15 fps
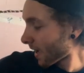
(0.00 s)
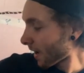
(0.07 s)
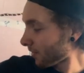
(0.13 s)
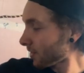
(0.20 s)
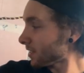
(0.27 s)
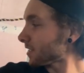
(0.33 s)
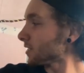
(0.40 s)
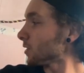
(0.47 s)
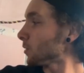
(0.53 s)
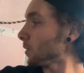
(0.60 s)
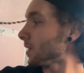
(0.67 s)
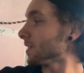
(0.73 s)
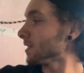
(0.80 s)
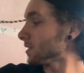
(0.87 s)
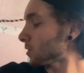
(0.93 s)
Every single
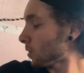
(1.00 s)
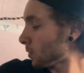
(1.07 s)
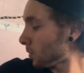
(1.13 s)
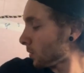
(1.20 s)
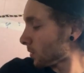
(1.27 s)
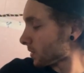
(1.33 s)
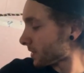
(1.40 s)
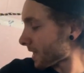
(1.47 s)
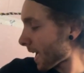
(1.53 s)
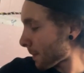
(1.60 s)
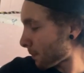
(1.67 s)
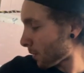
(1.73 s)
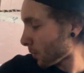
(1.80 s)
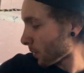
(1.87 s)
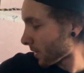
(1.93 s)
one of these holes,
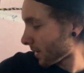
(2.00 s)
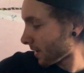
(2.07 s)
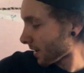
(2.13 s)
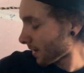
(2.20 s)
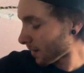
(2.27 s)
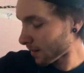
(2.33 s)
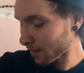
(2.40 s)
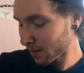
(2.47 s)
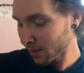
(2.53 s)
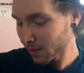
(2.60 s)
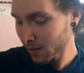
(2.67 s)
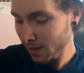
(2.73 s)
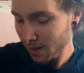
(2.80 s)
dap up with a little.